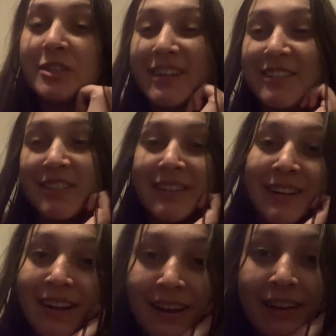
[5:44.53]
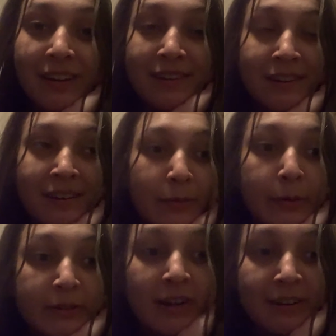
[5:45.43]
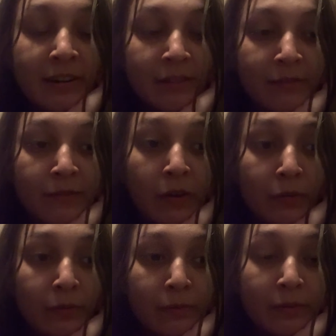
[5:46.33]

changing, and we were talking on the phone